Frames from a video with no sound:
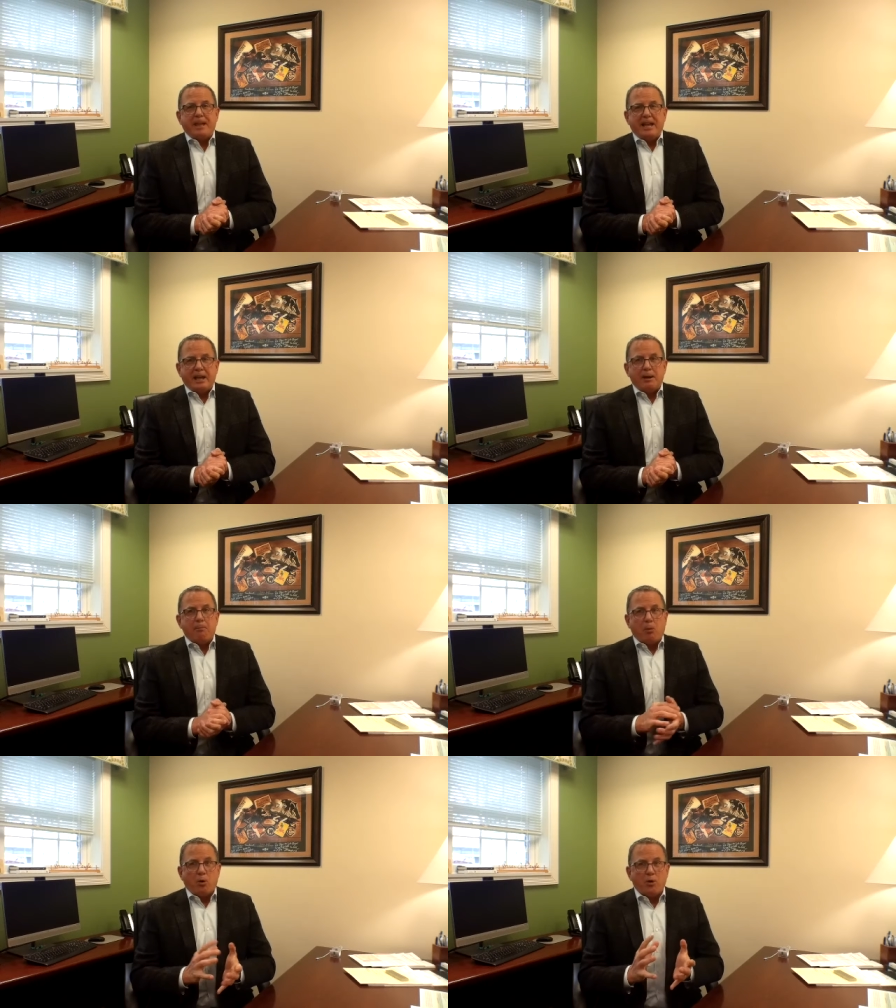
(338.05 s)
and
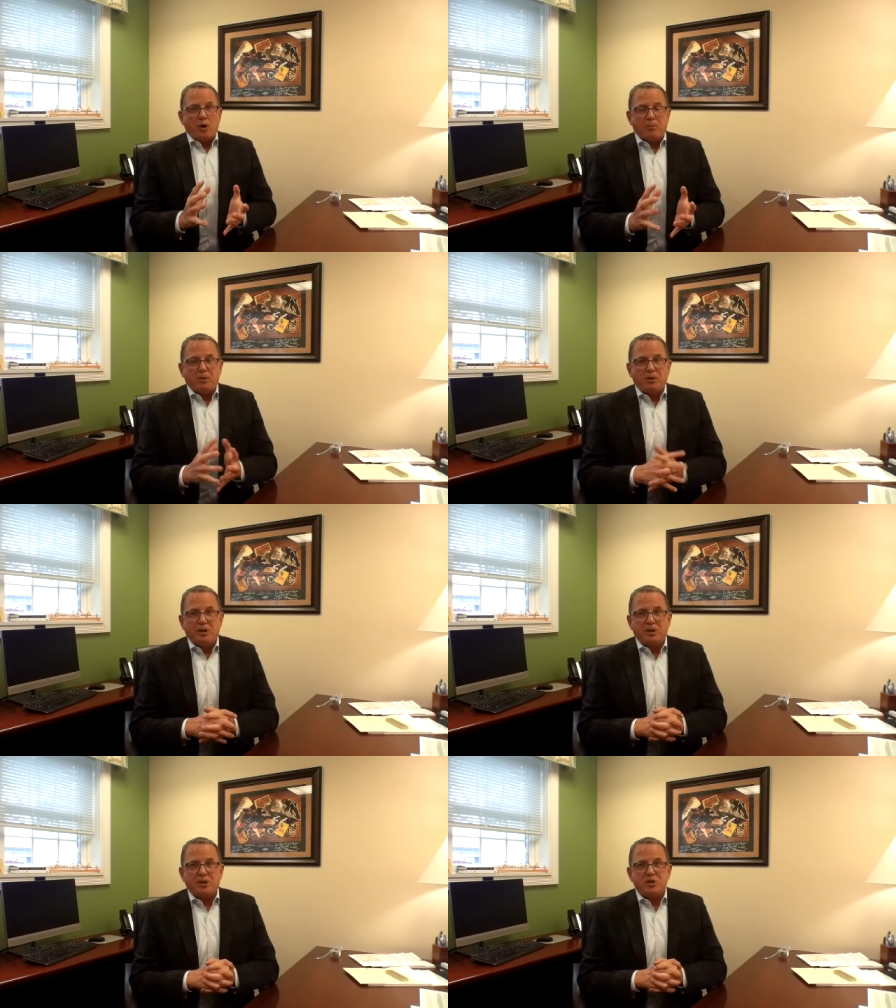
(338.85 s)
more normal
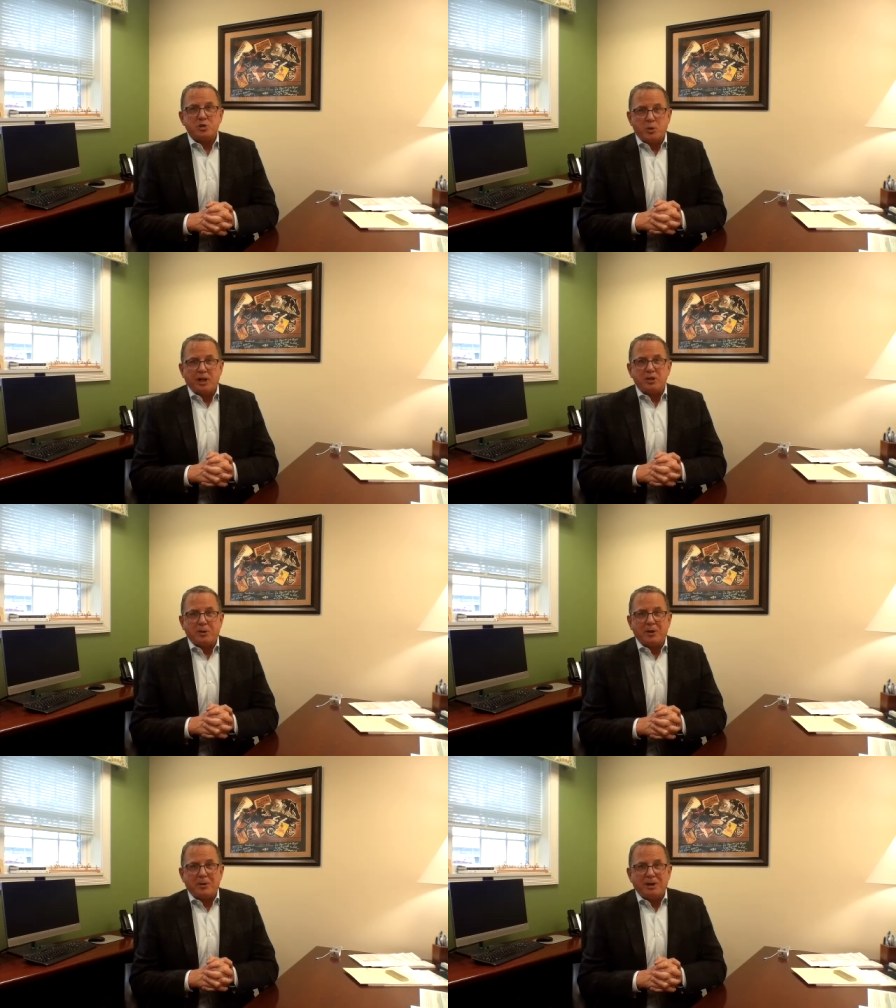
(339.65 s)

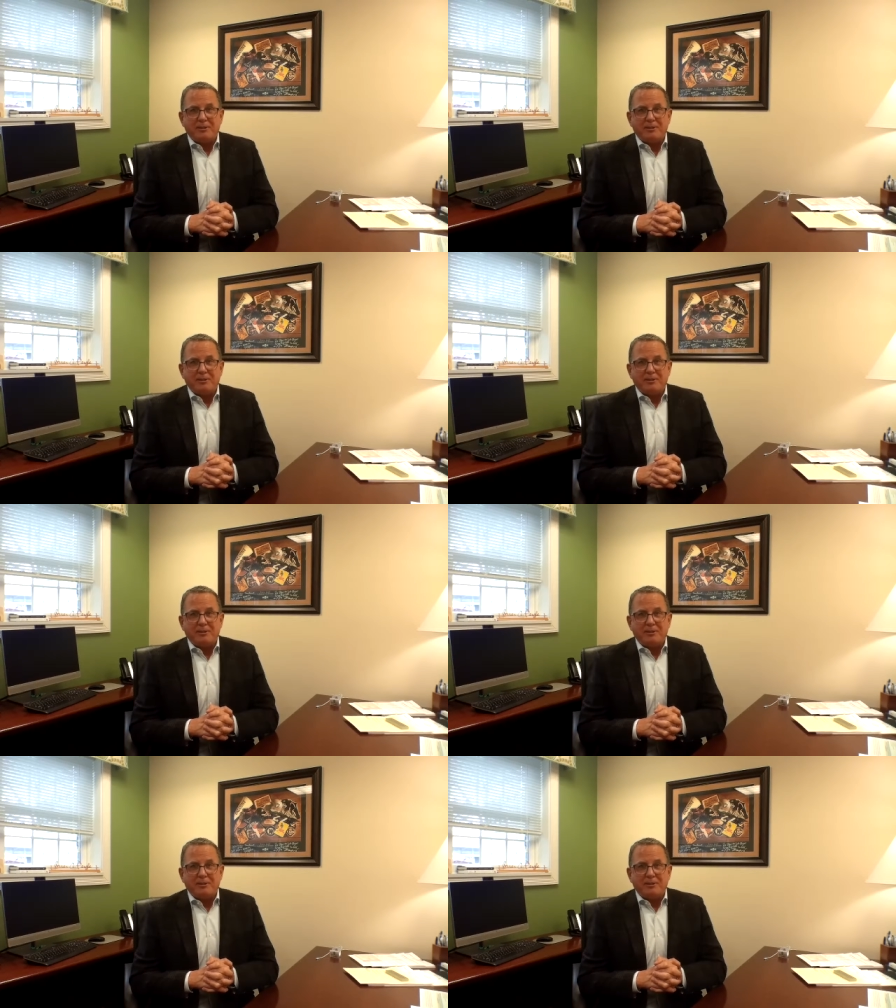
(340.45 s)
2021.